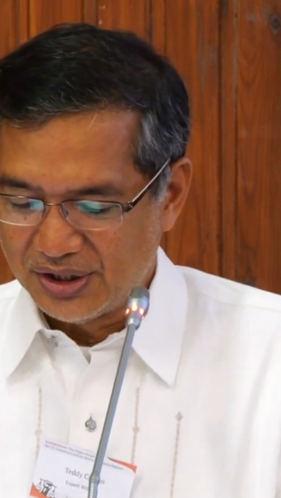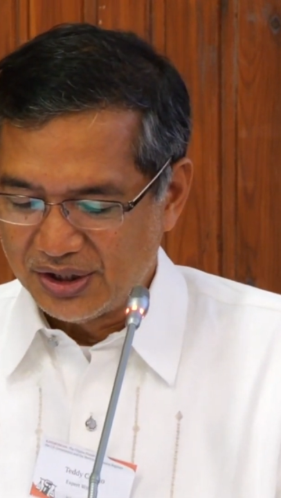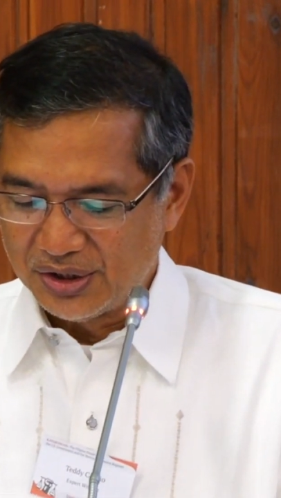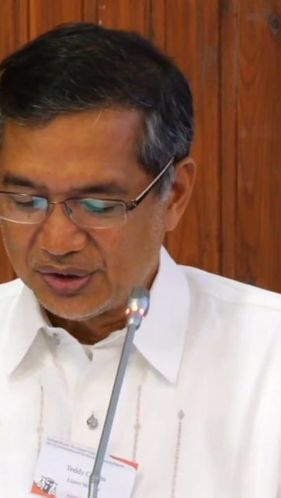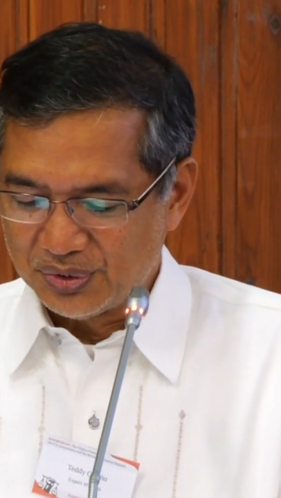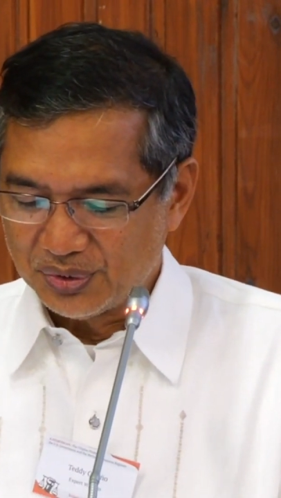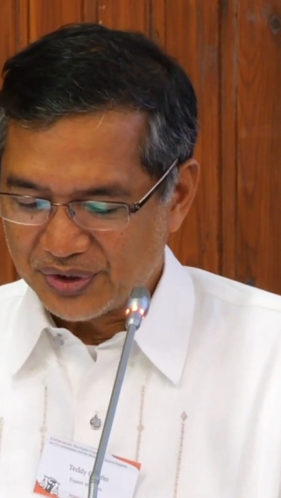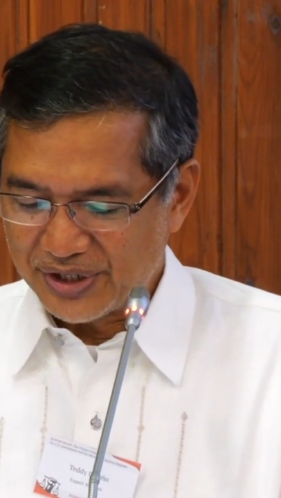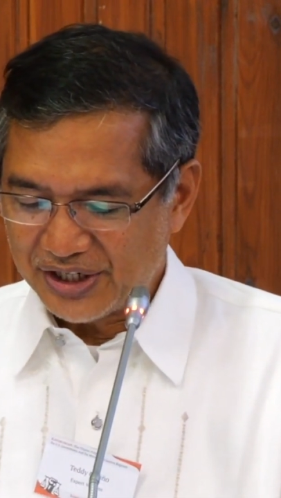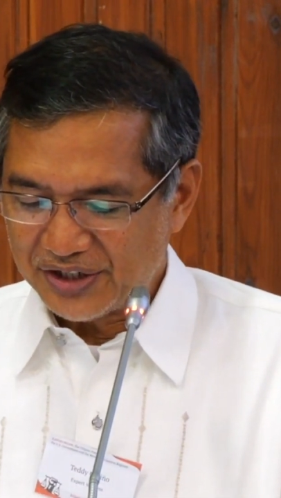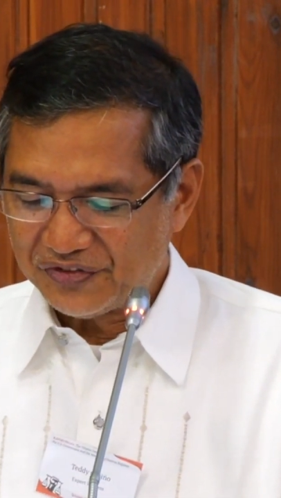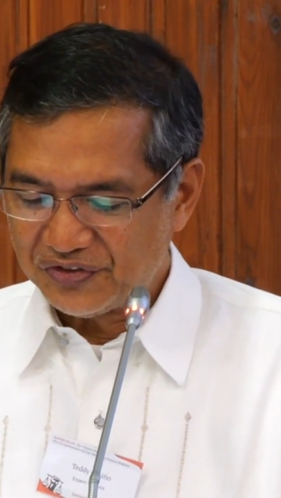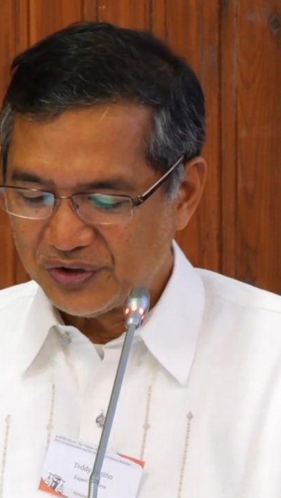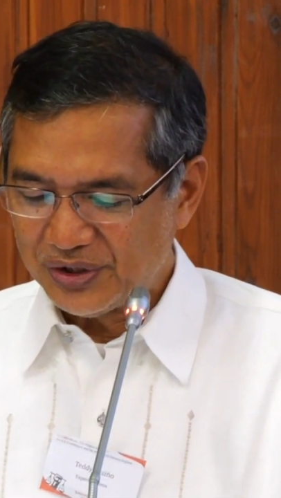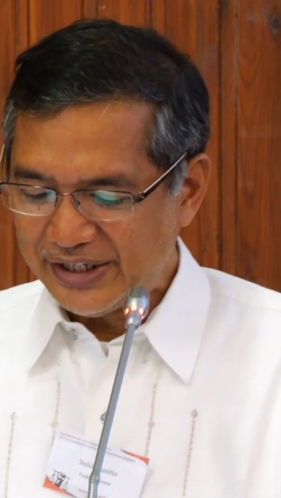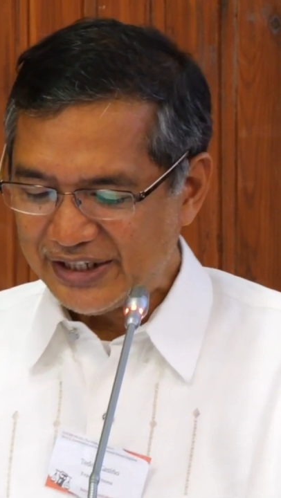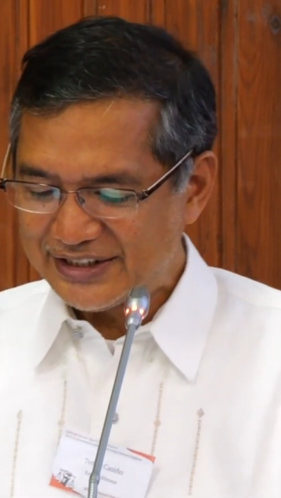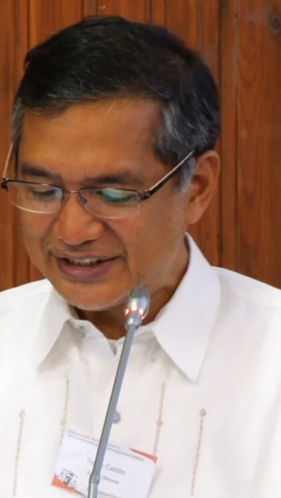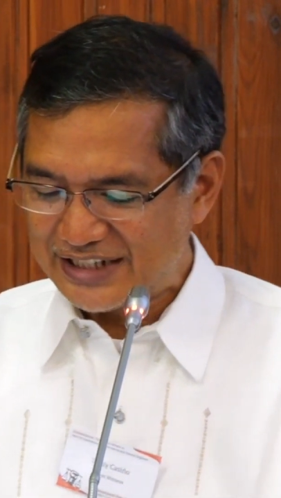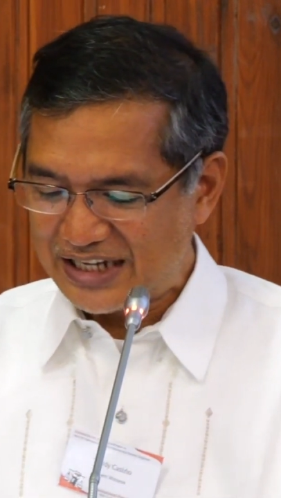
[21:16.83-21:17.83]
to
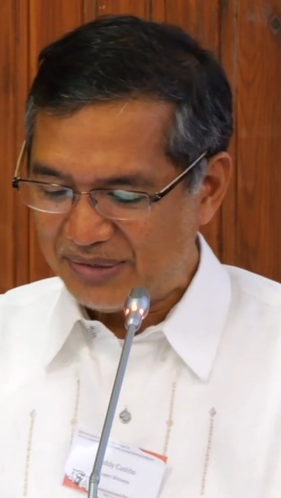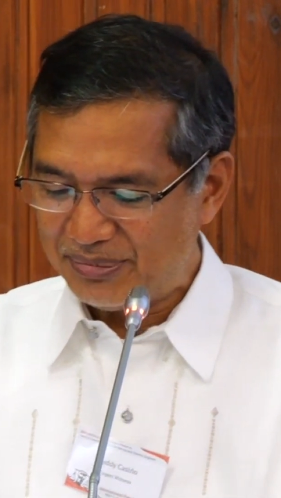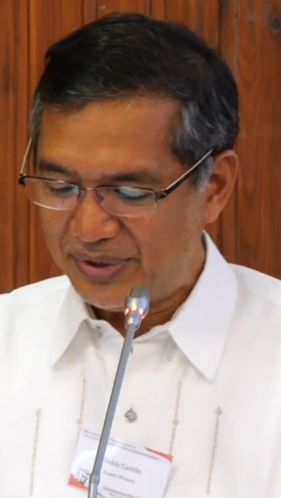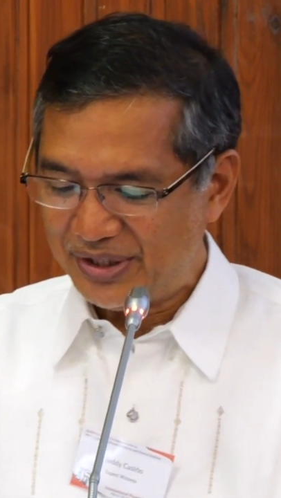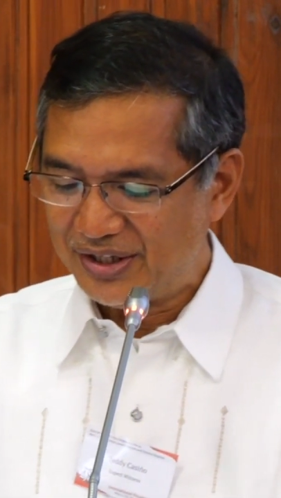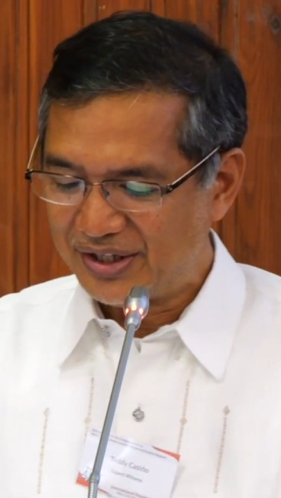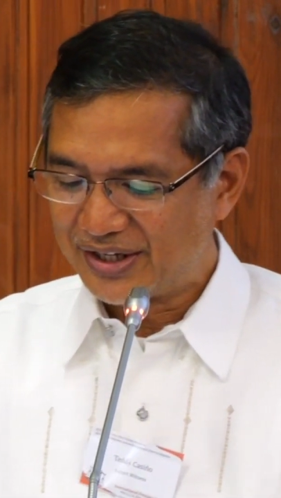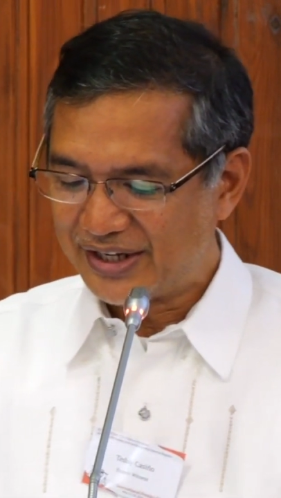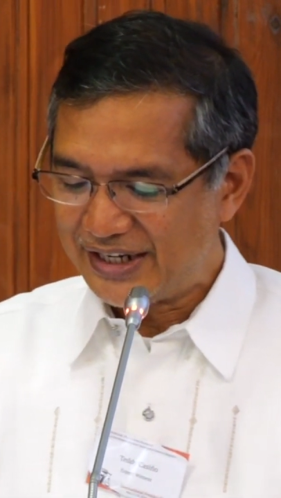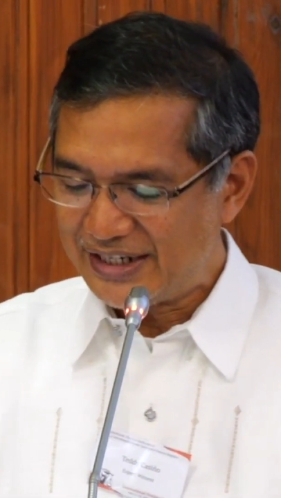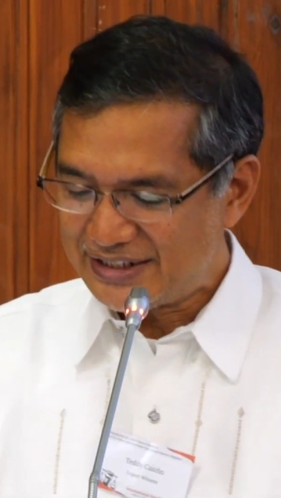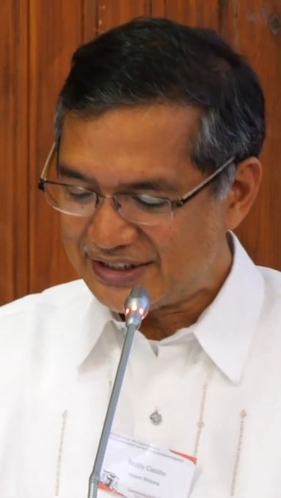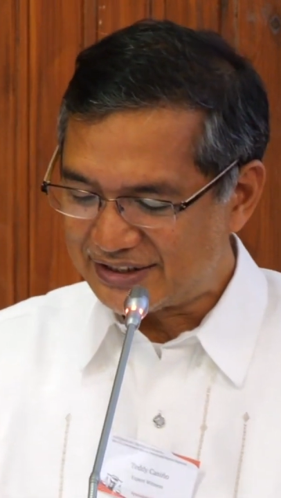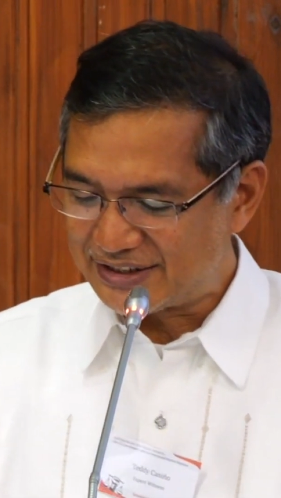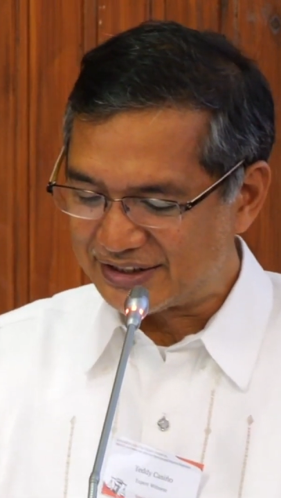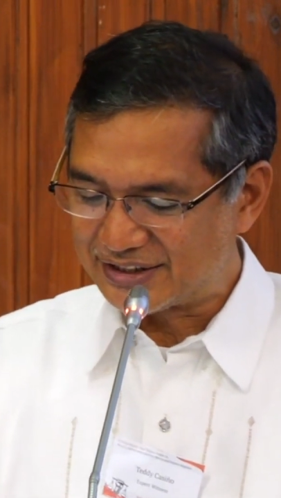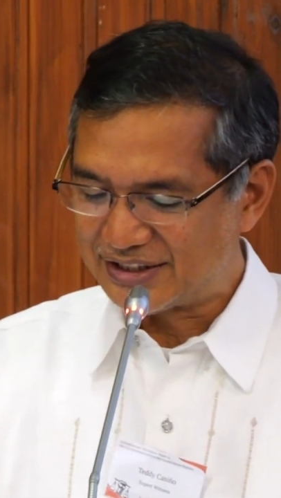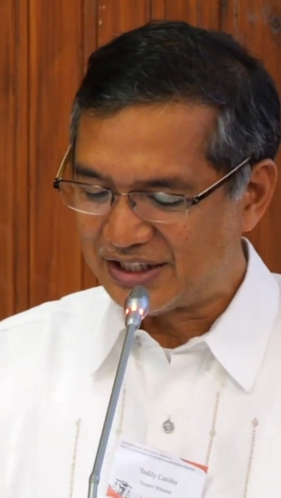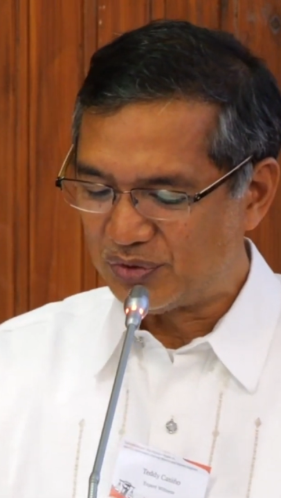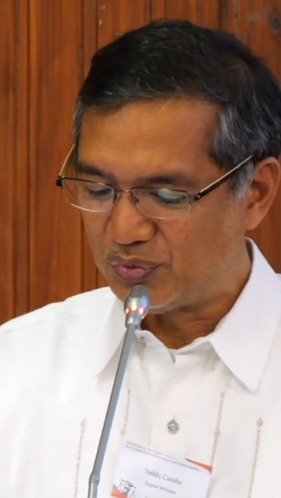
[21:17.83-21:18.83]
carefully examine the
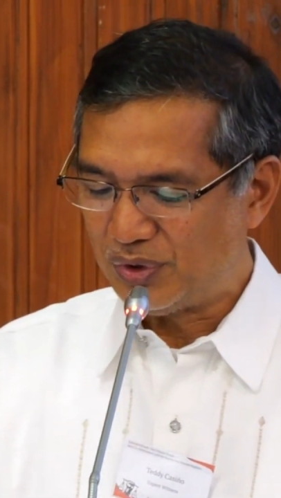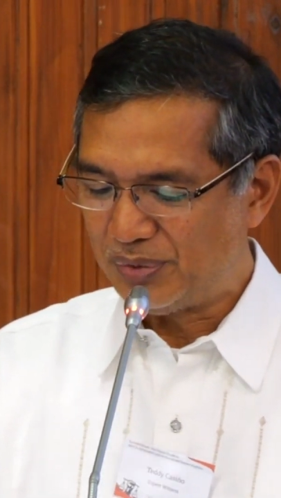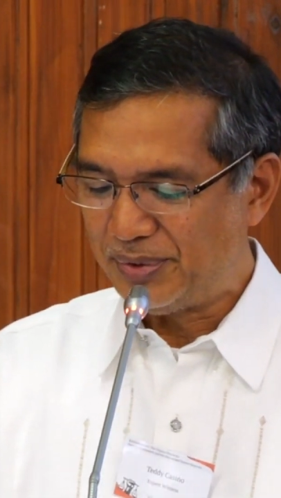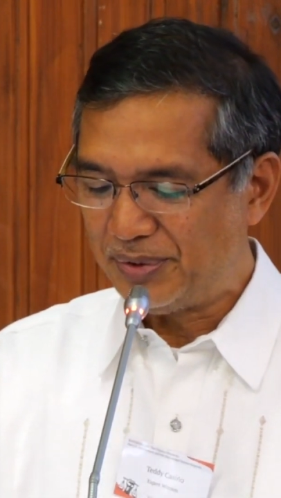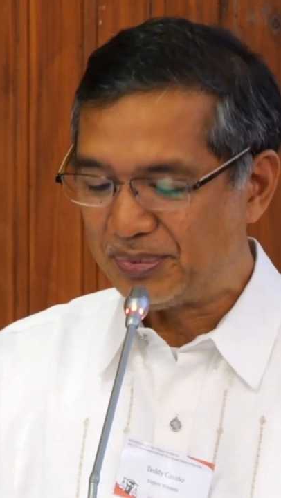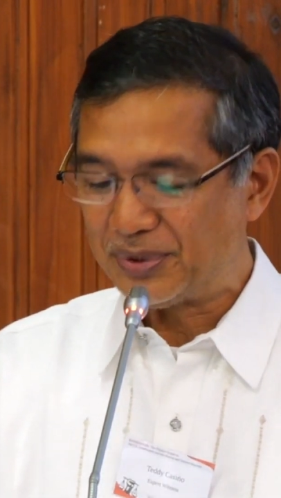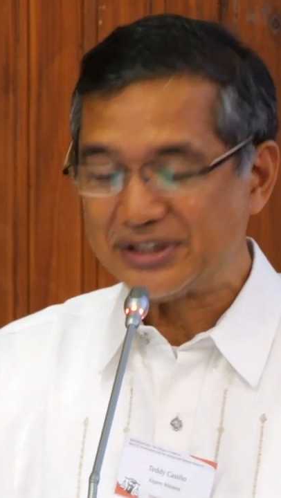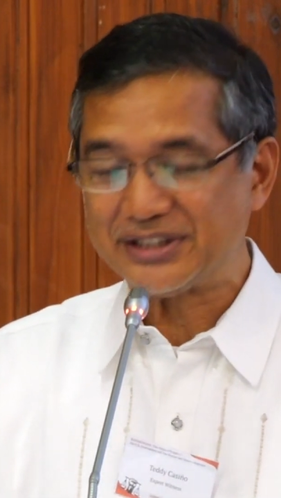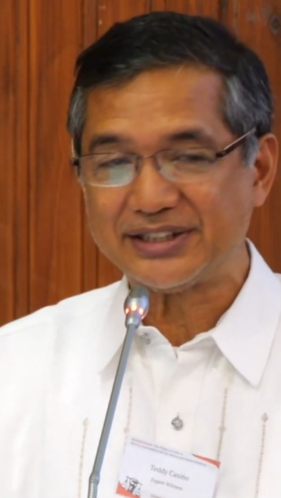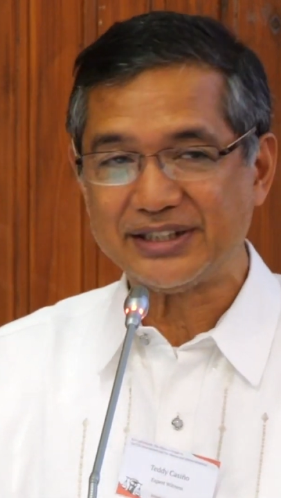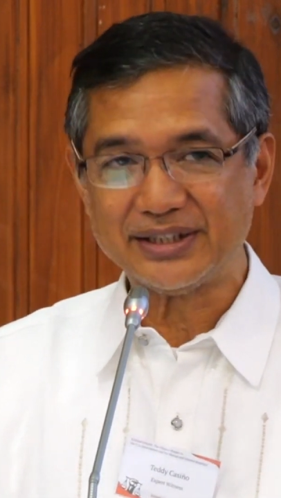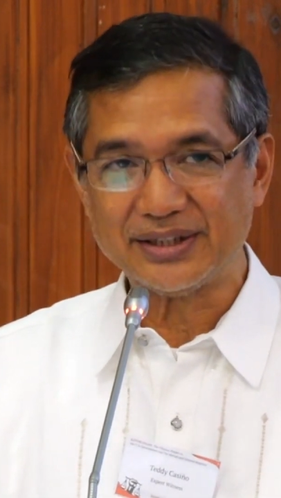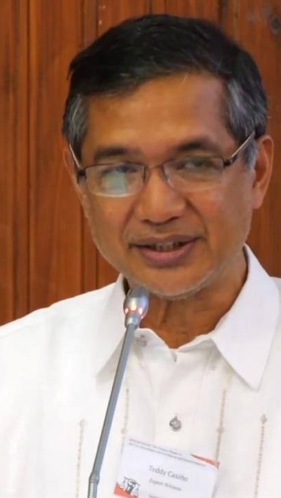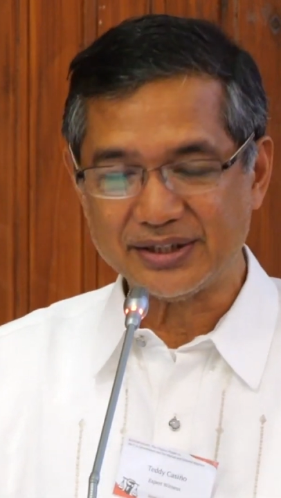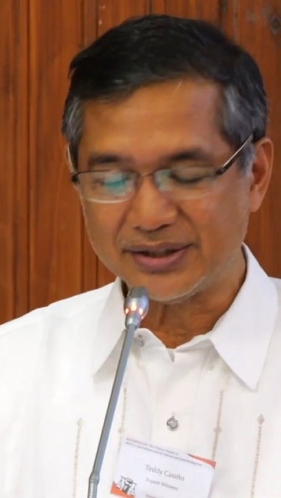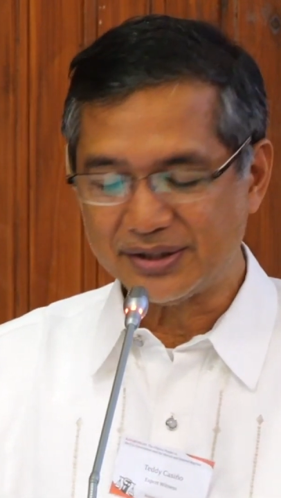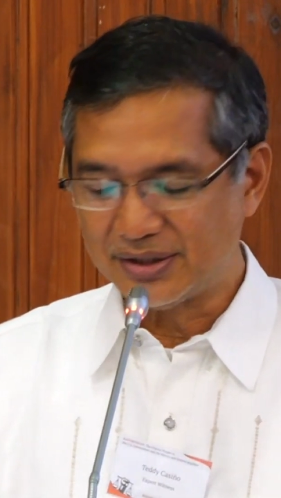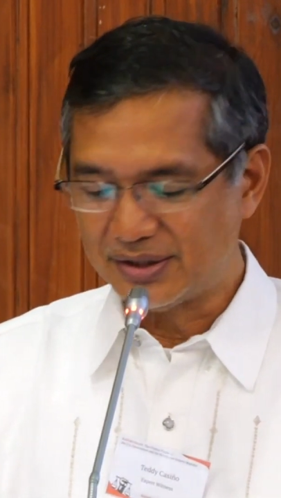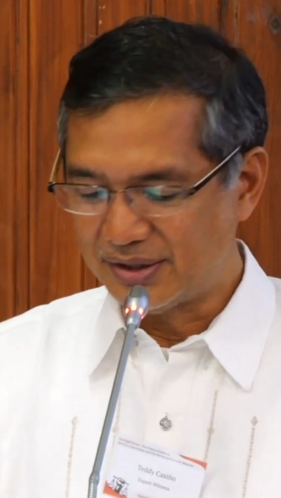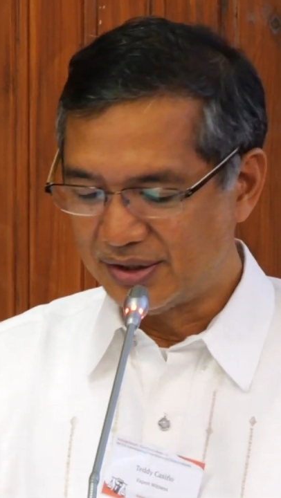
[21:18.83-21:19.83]
cases that will be
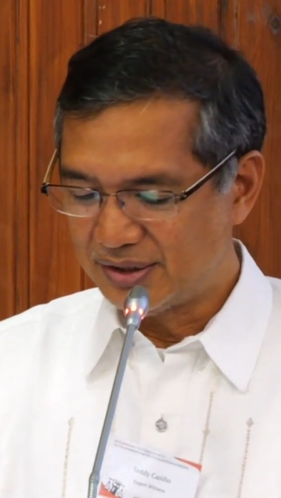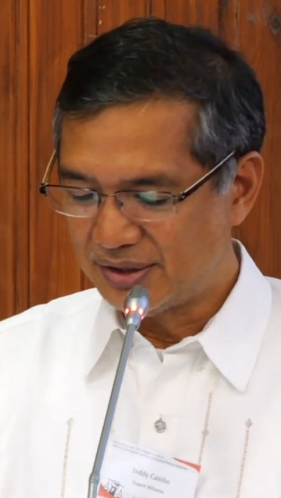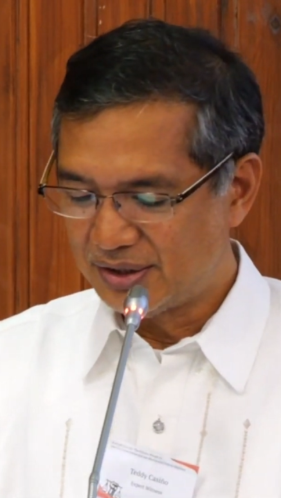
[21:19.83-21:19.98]
presented,